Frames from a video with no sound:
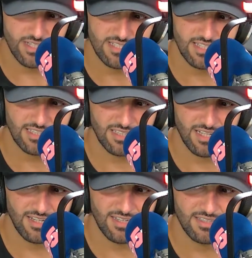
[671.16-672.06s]
is it
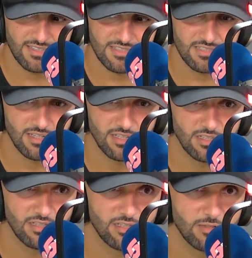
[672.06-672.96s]
that is
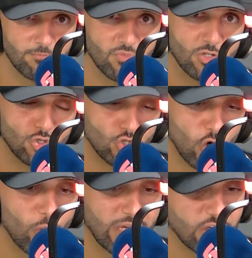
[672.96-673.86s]

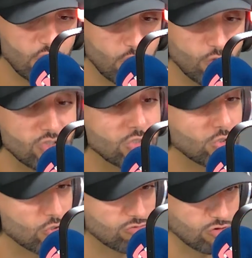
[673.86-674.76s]
drawing you to
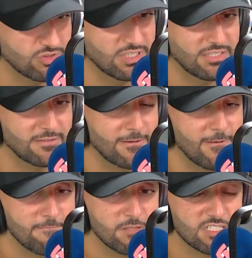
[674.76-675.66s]
your routine?
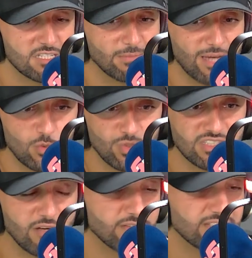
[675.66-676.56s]
Sometimes we suffer